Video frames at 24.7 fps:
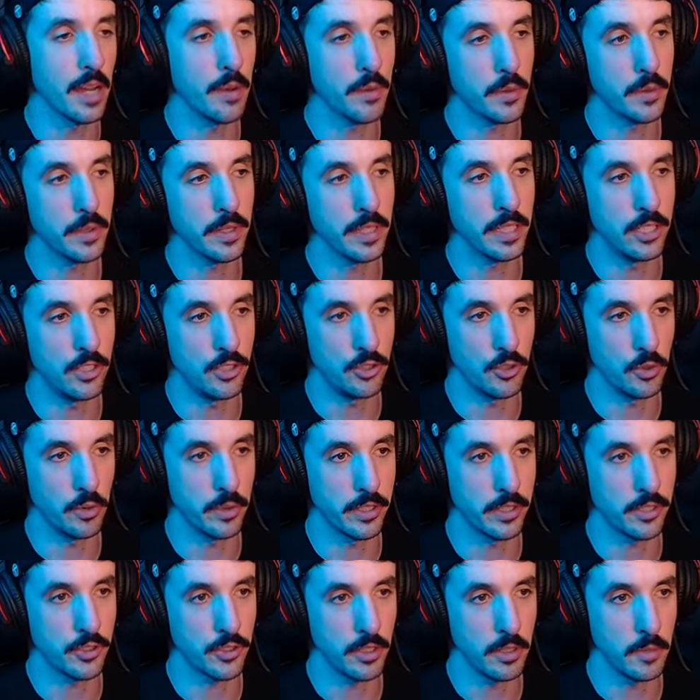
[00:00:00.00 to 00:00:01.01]
would really enjoy
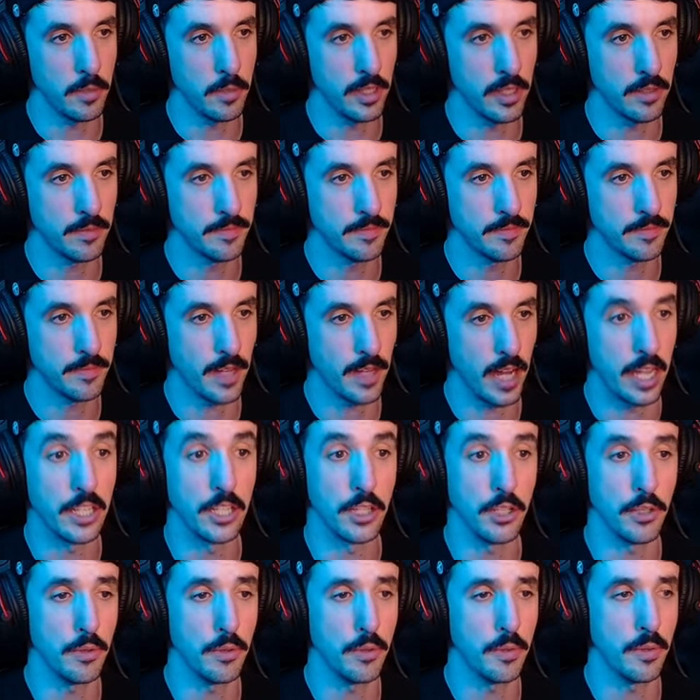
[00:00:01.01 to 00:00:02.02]
streaming. I do,